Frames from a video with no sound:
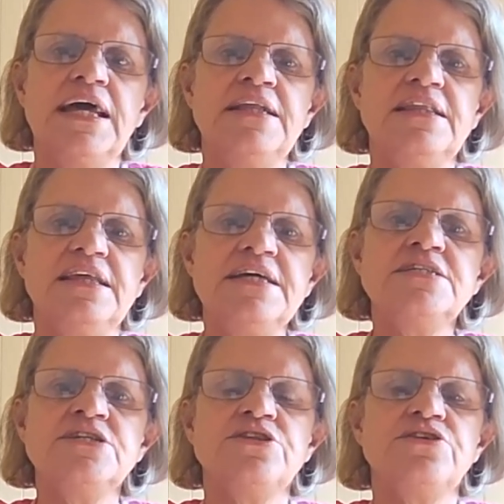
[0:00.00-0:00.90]
in
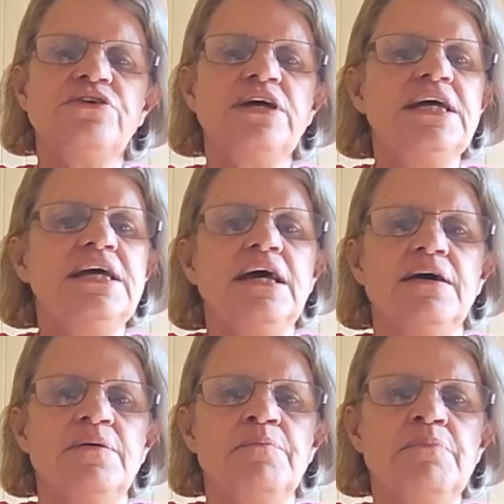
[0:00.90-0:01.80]
these three
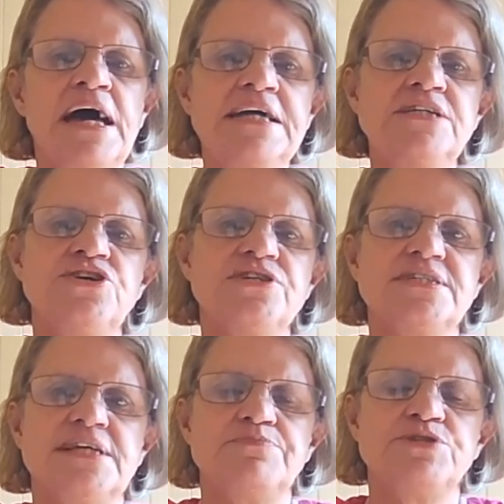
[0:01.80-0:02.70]
major
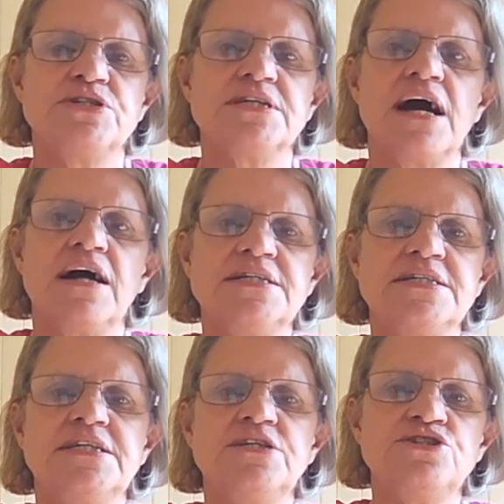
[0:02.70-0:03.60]
deceptions, I
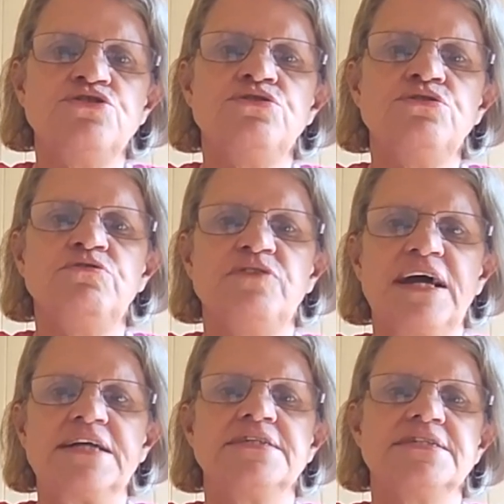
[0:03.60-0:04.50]
see two
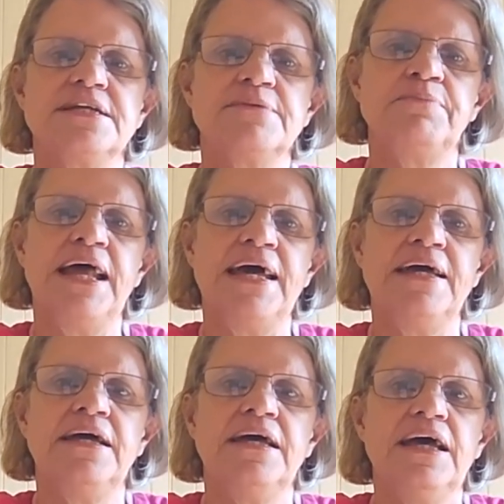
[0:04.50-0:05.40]
factors at
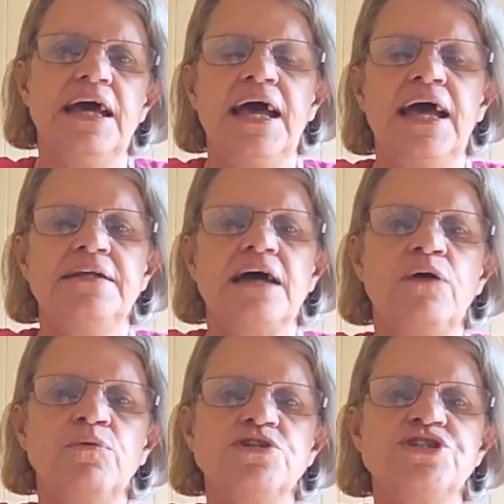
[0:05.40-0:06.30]
play, and
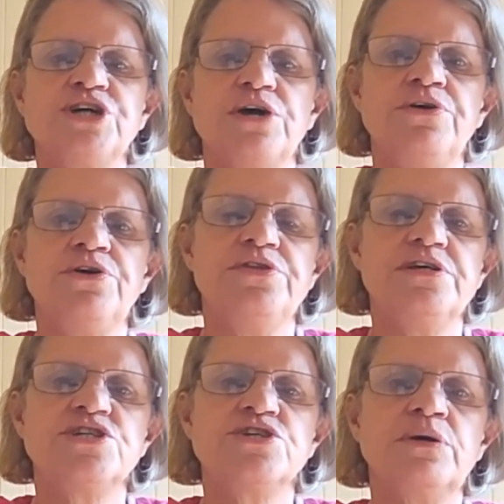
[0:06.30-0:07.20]
I will show you the
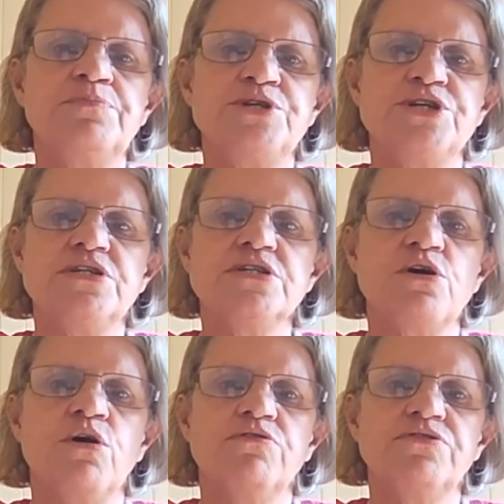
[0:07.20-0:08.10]
scriptures
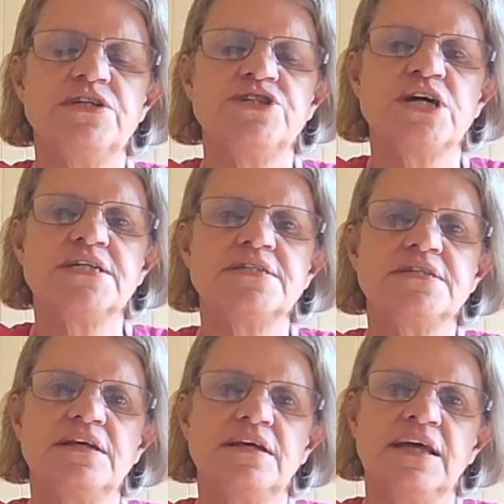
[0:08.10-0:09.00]
after
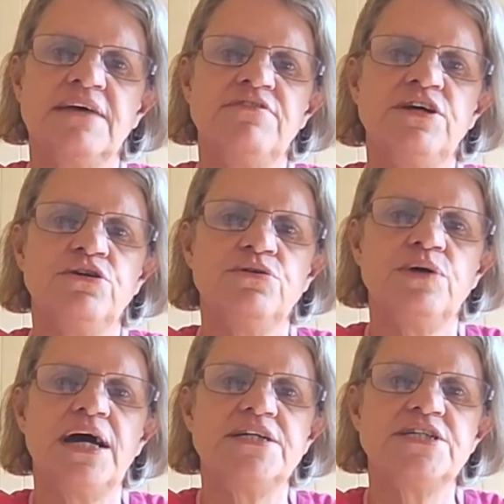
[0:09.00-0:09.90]
just giving
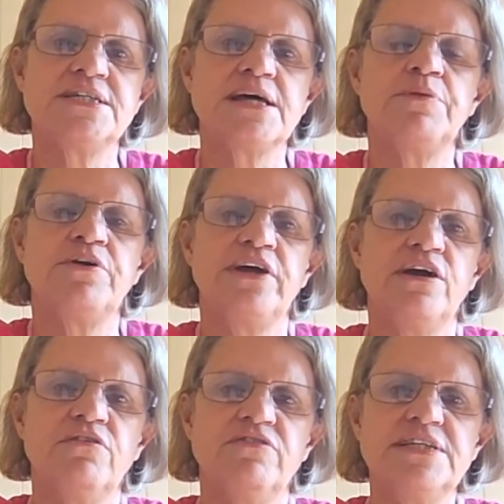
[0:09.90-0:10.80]
you a summary
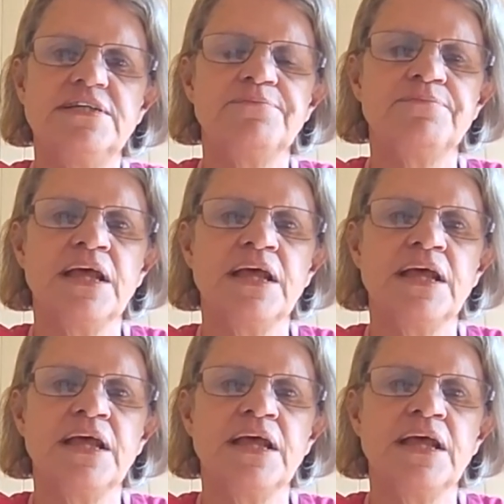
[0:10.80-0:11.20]
of it.